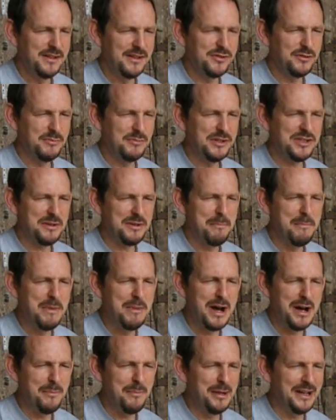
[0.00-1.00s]
there's almost a
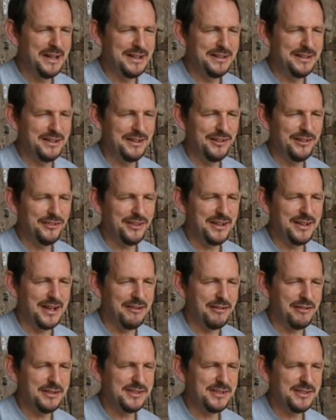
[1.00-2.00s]
marmaladiness there.